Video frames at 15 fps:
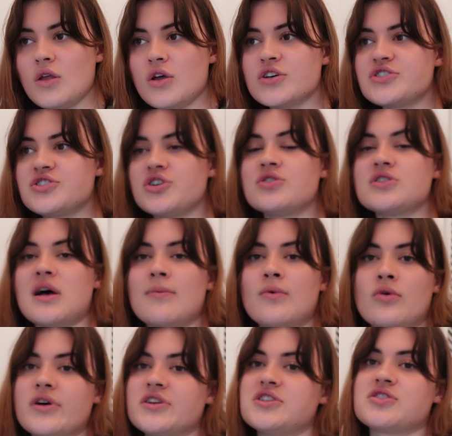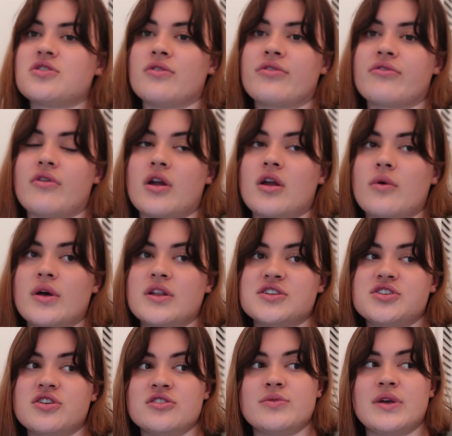as soon as our mortgage has gone through and as
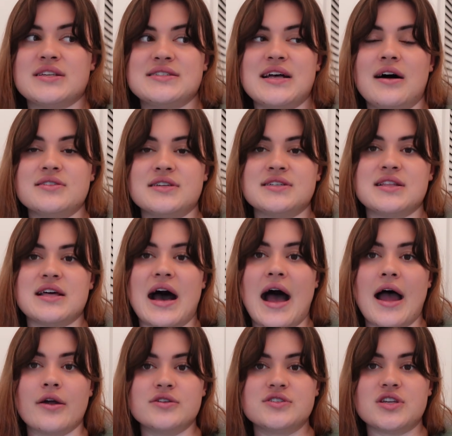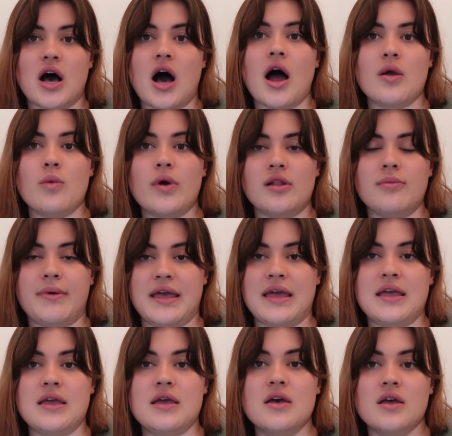soon as we are settled into the house, I will
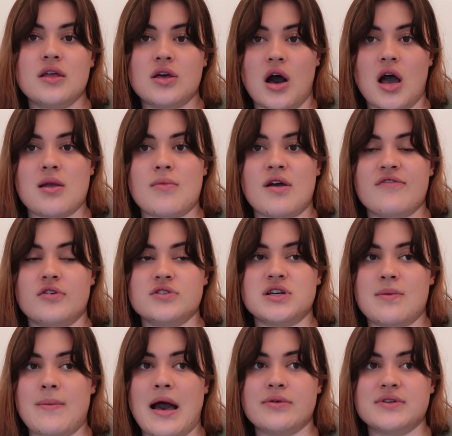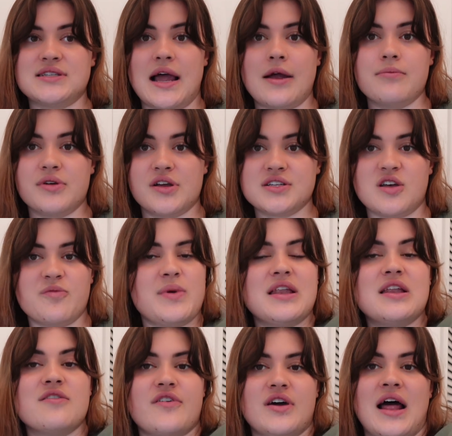be cutting my full-time hours down, because I've been
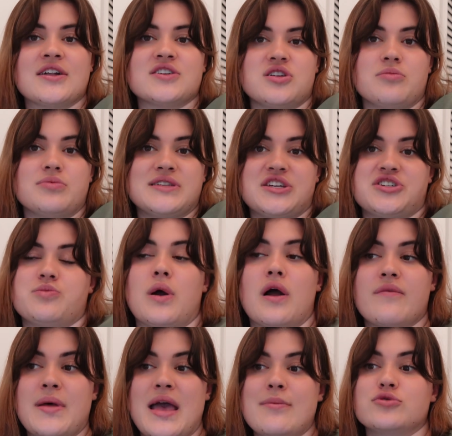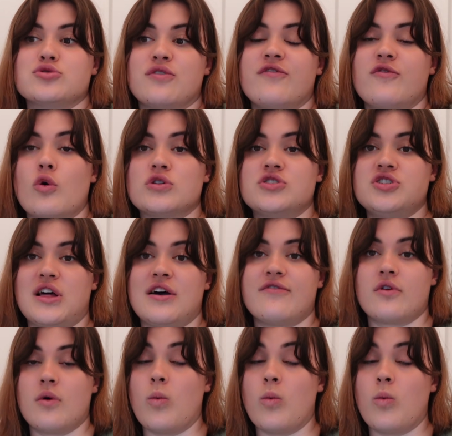in a financial position where I'm able to afford to do that for a